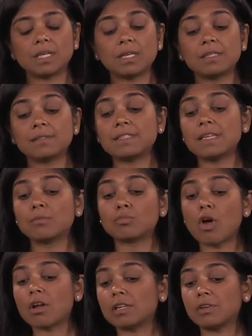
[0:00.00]
it'll seem
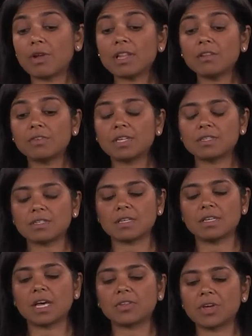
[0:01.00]
broadly relevant
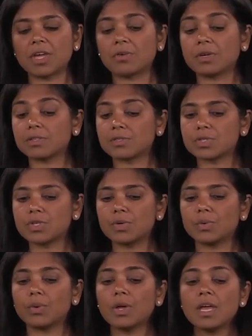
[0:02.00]
in other areas
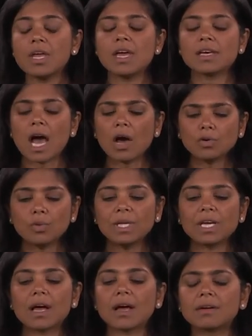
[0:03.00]
too. How do we
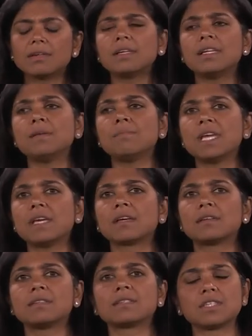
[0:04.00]
currently
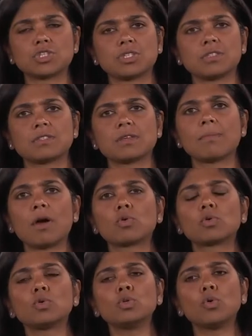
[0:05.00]
make decisions
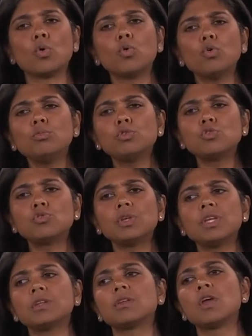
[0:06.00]
about you know whom to
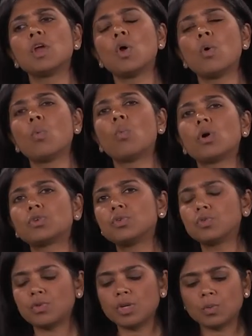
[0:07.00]
treat, what to
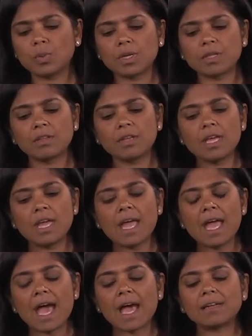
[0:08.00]
treat with,
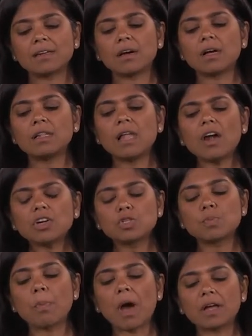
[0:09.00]
and a
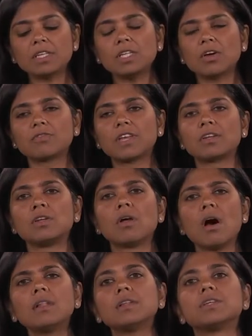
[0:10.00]
large body of that
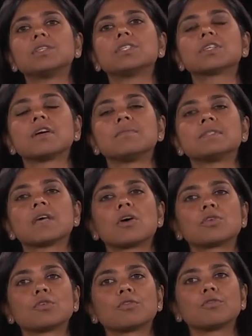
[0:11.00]
knowledge comes
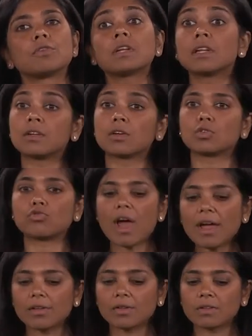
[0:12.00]
out of clinical
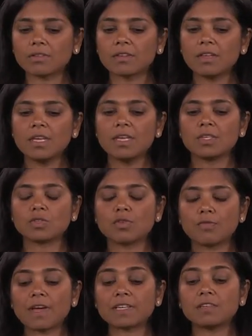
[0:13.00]
trials. So,
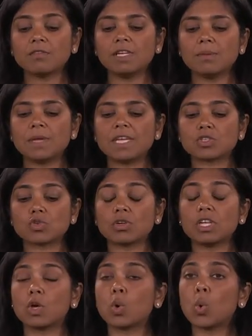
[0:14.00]
effectively, based on
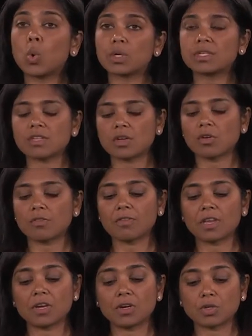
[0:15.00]
a core set of
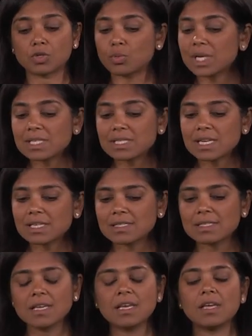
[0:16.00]
characteristics,